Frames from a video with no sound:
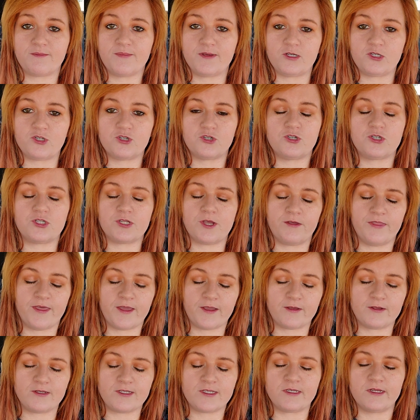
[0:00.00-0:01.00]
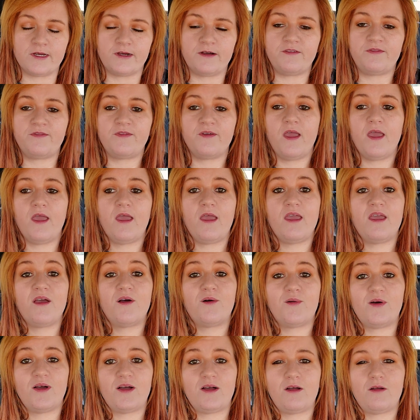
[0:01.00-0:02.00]
pictures, all that good stuff.
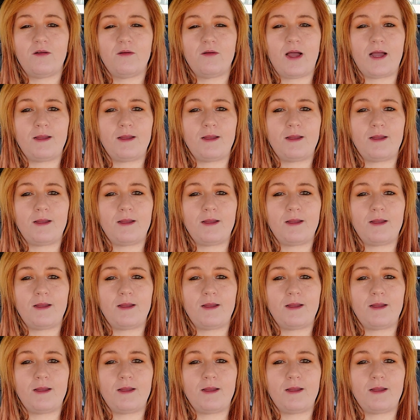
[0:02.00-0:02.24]
Well,